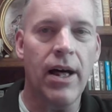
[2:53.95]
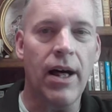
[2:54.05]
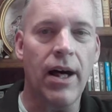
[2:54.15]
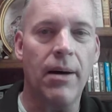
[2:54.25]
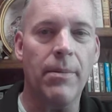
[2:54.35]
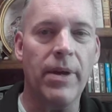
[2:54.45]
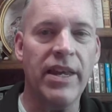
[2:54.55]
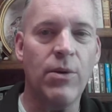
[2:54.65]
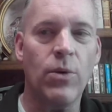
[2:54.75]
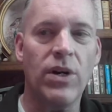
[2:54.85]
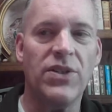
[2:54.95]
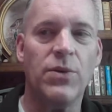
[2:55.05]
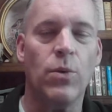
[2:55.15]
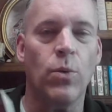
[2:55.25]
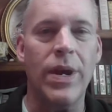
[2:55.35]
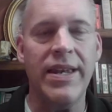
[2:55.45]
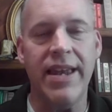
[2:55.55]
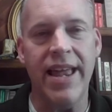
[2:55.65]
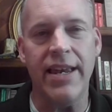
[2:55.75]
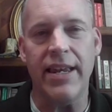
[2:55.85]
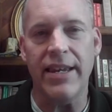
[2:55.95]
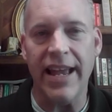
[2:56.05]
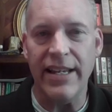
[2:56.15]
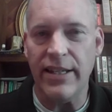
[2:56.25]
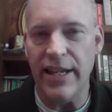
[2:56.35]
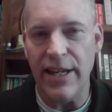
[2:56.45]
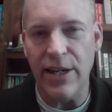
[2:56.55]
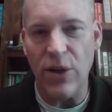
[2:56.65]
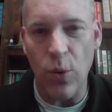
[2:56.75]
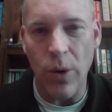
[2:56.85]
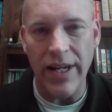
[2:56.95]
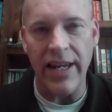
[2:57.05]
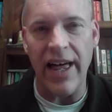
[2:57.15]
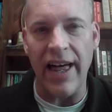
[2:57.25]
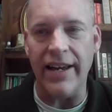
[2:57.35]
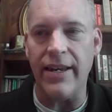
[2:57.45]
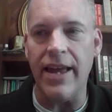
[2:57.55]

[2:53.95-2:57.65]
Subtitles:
And it was written in 1929.